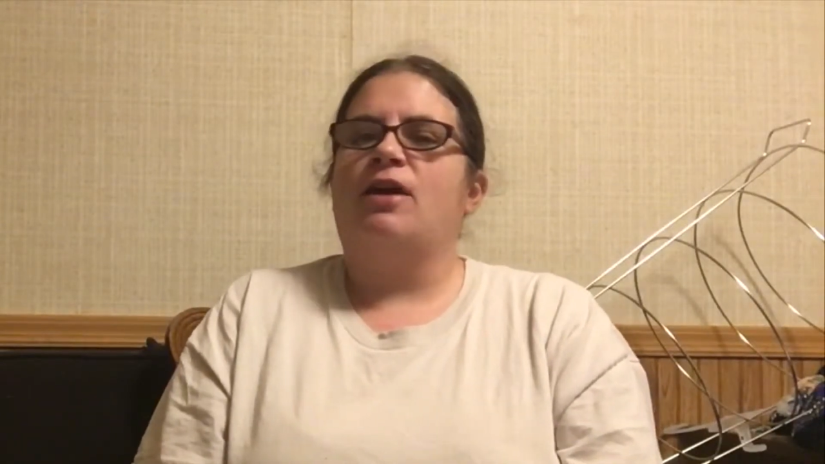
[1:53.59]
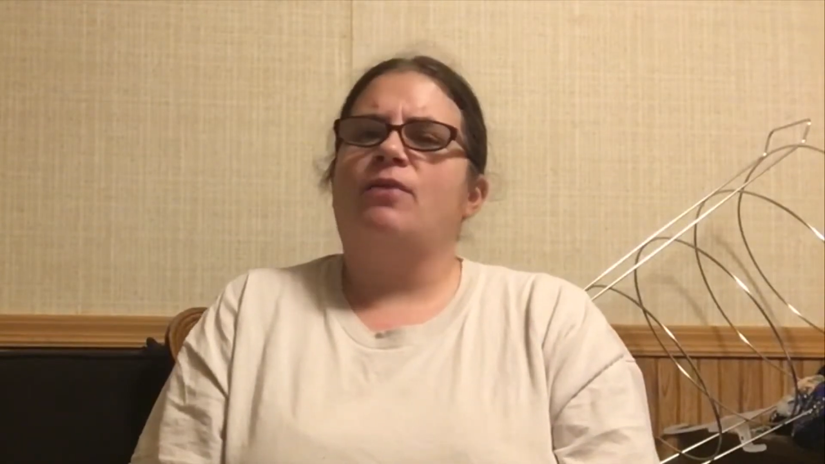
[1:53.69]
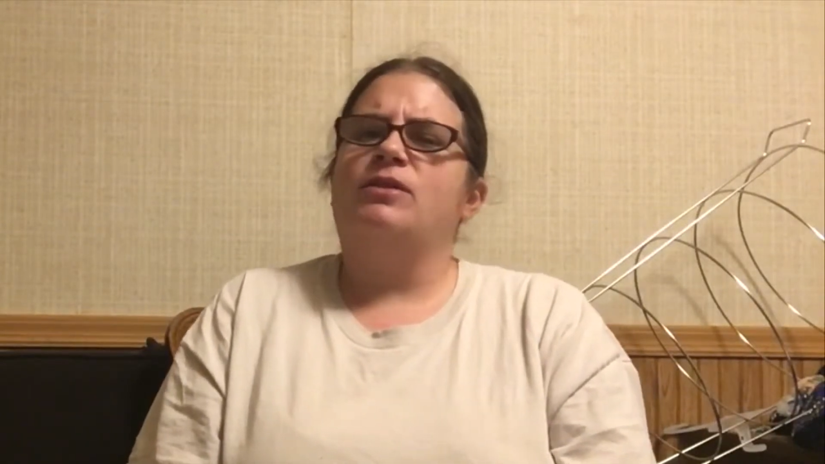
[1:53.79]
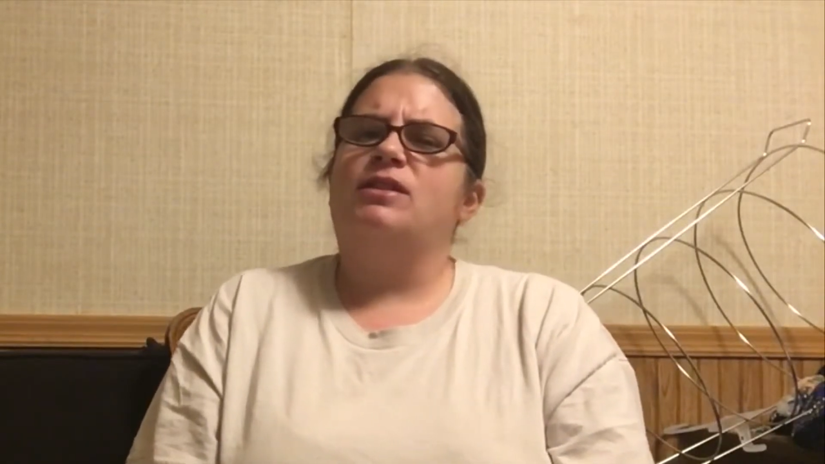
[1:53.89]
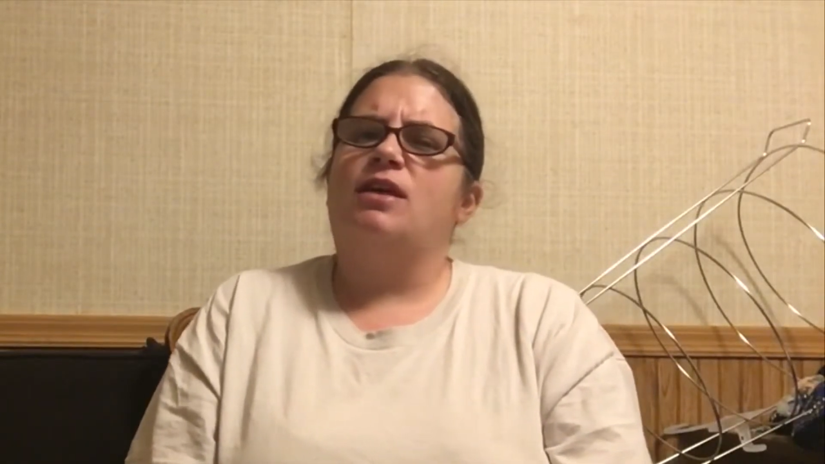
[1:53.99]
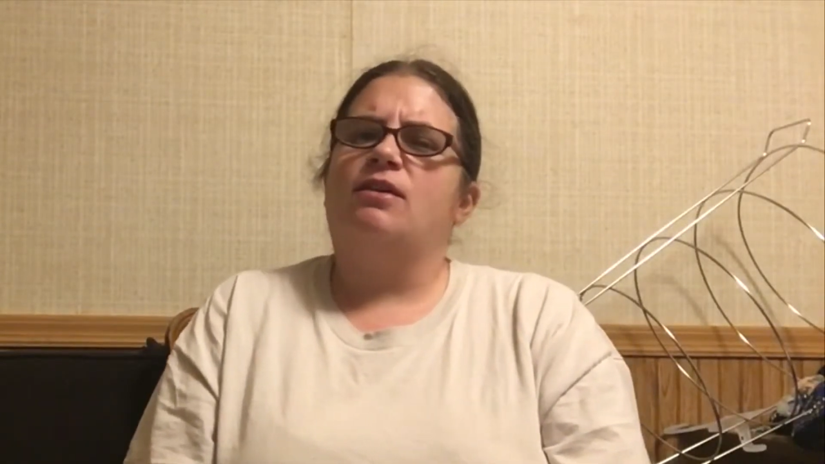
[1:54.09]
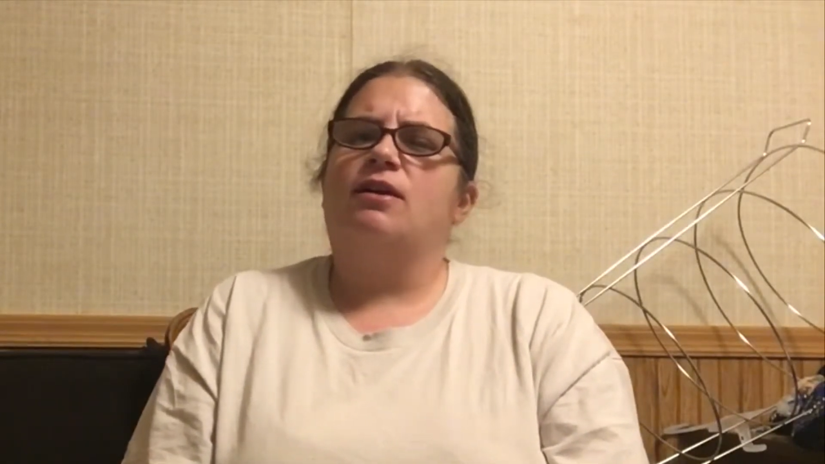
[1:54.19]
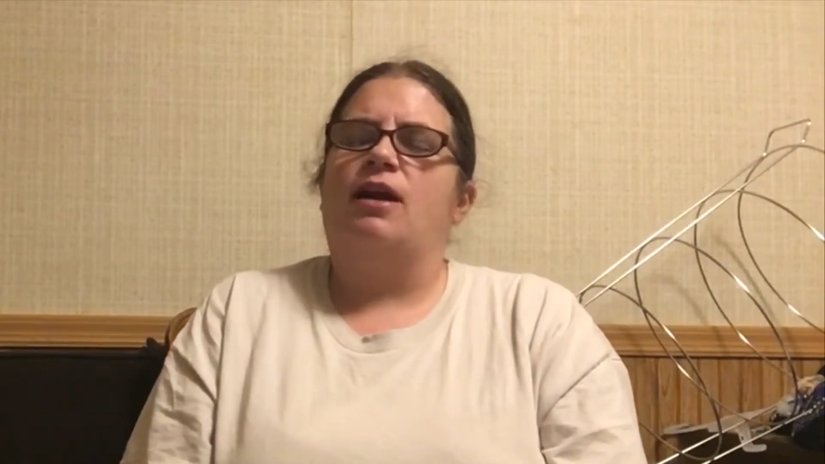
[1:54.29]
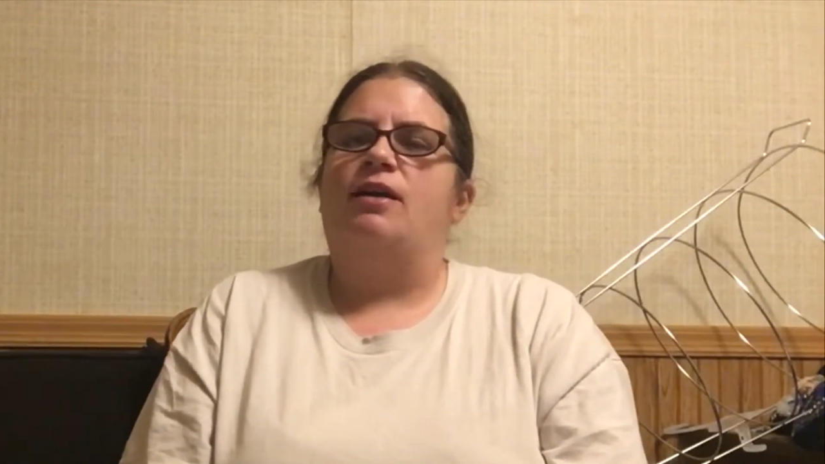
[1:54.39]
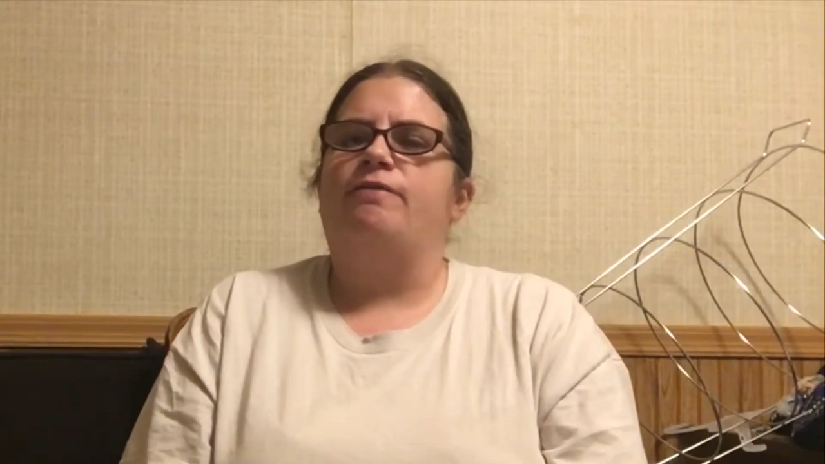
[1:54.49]
I would say they're
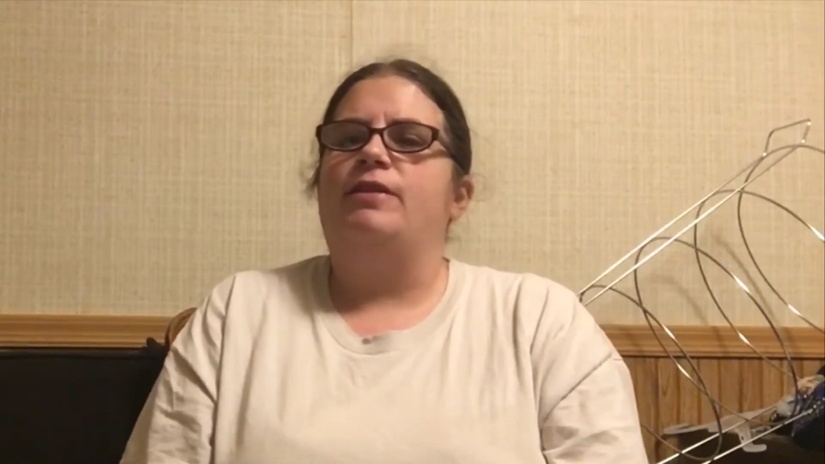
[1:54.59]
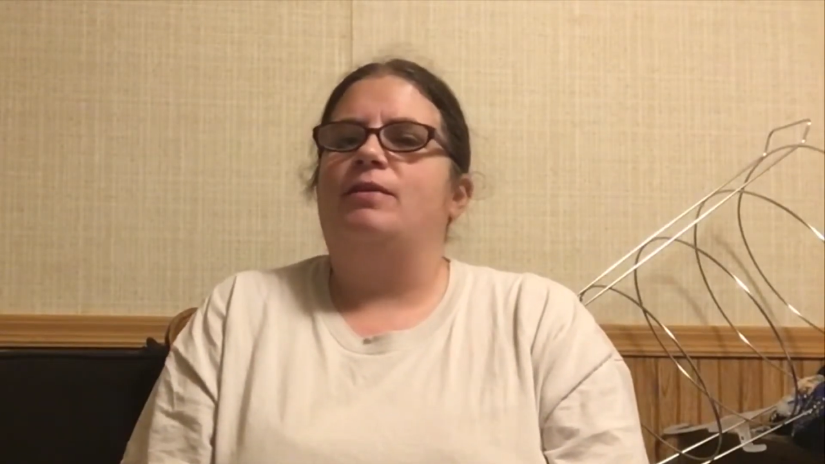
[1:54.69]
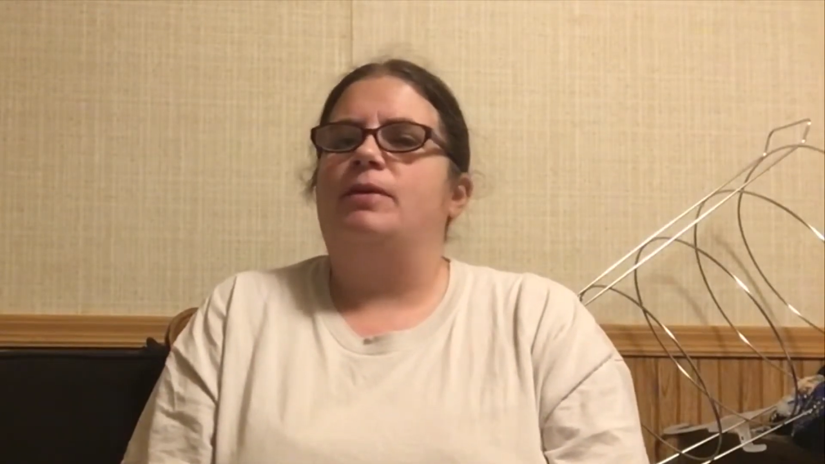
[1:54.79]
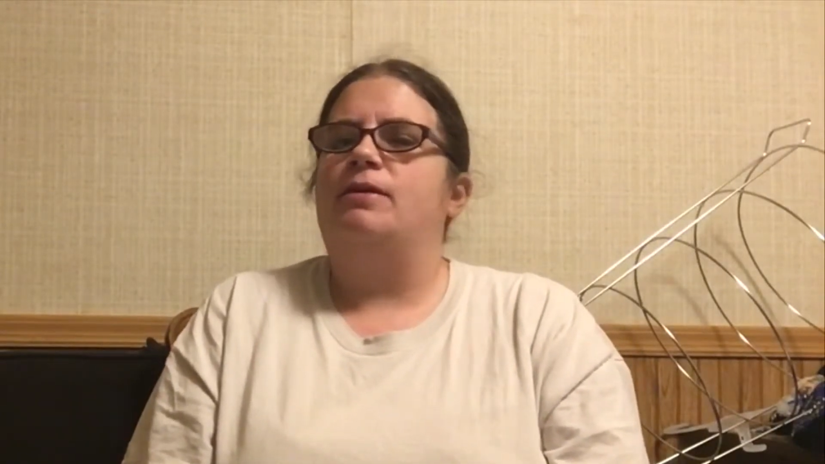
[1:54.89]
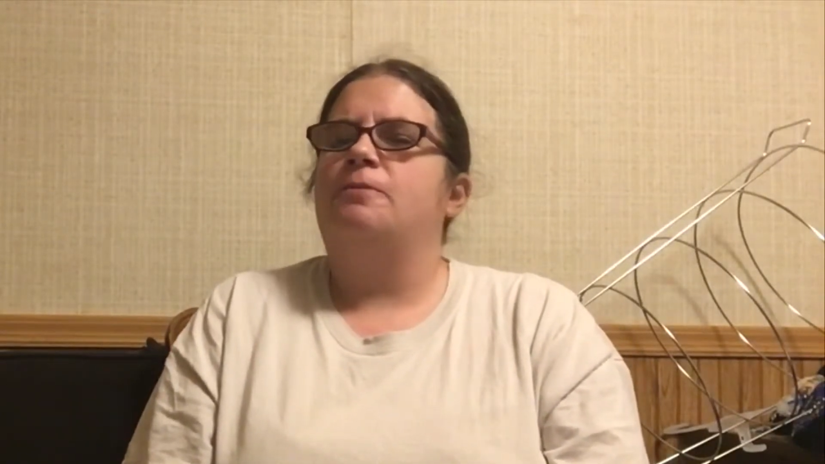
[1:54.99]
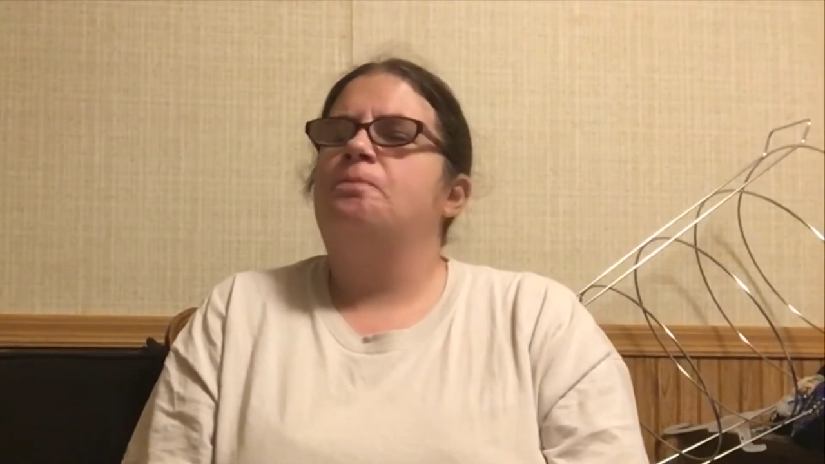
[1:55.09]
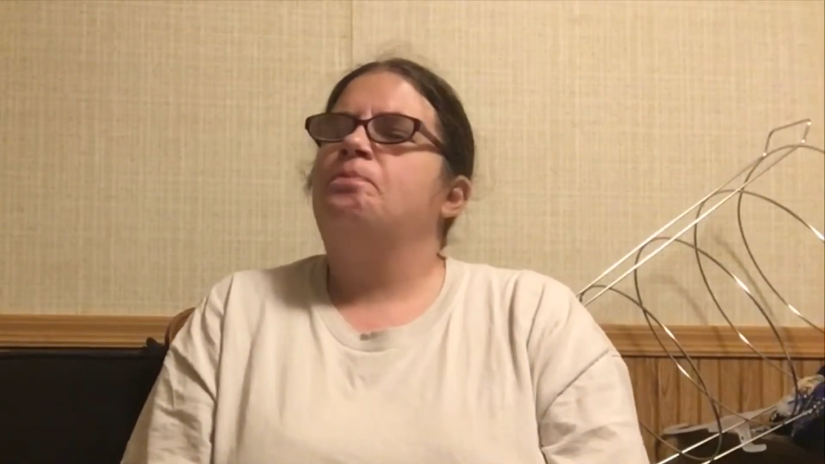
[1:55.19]
kind of in the middle.